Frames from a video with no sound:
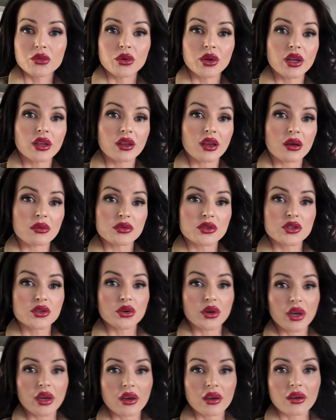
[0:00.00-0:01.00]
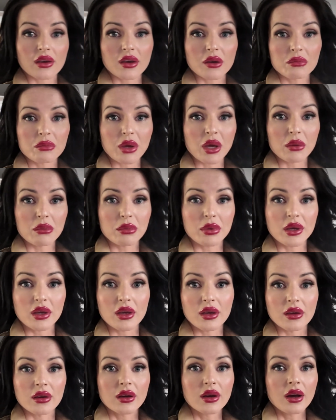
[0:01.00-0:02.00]
when it comes to ink,
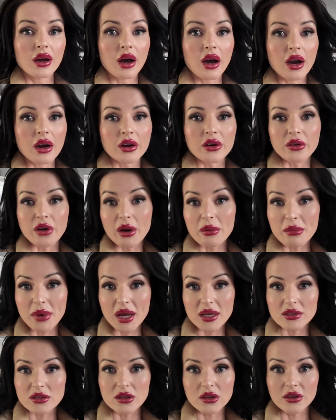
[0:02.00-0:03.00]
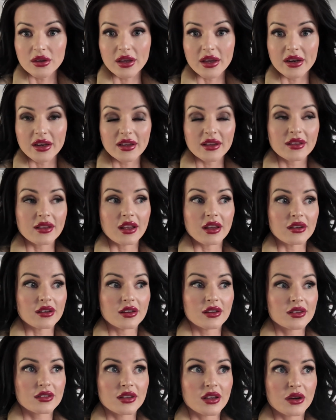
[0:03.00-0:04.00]
maybe our grandmas look at it
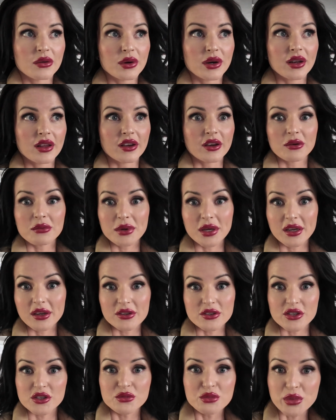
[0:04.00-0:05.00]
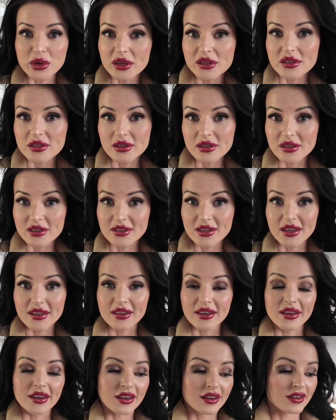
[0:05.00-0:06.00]
and they were like, oh my god, just prisoners
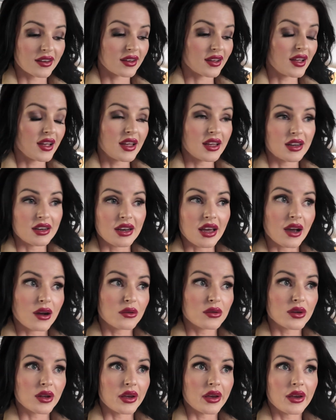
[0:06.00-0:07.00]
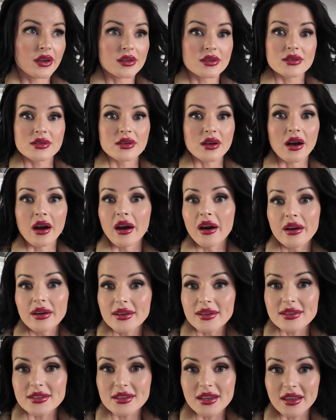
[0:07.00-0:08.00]
get ink. Nowadays,
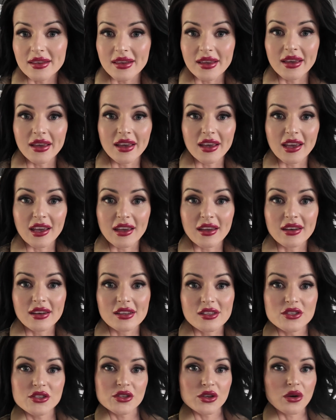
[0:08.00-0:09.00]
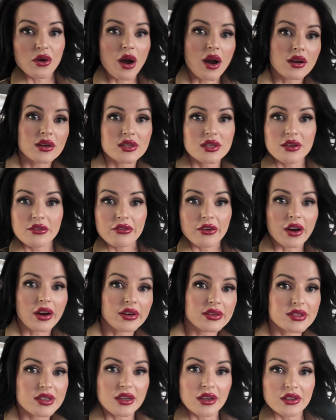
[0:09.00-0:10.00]
artists get ink and it's so artsy
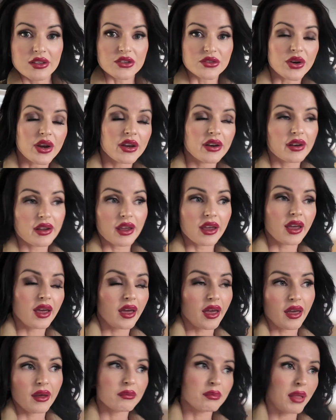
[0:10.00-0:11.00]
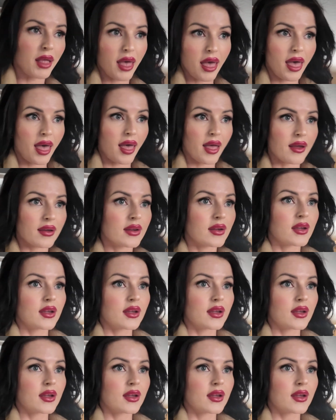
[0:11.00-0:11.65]
fartsy, trendy. Bleh.